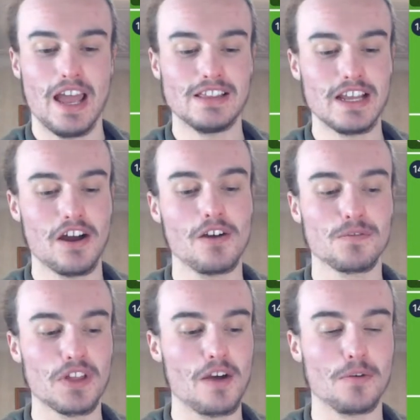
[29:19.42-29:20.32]
And then
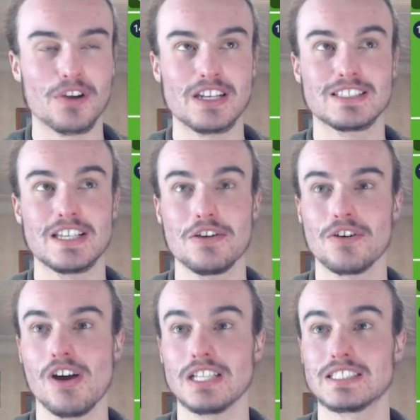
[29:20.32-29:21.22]
hopefully I will get to see you
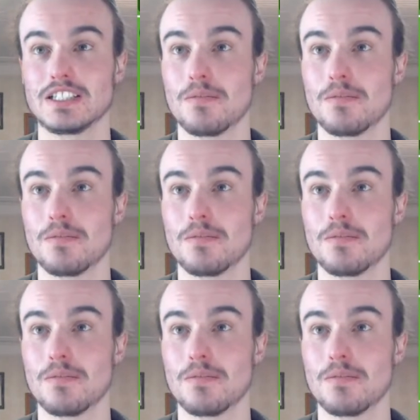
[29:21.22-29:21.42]
guys